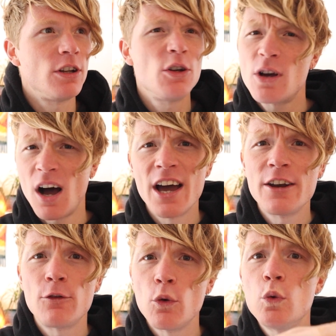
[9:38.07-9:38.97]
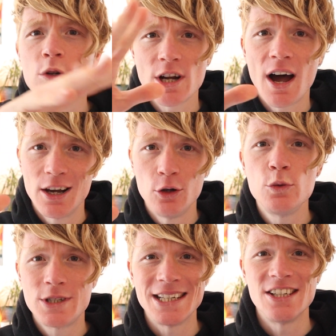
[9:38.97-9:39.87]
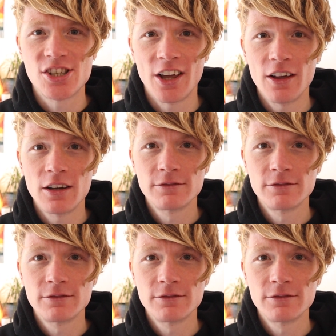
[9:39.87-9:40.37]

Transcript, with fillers: you kind of all dilute each other.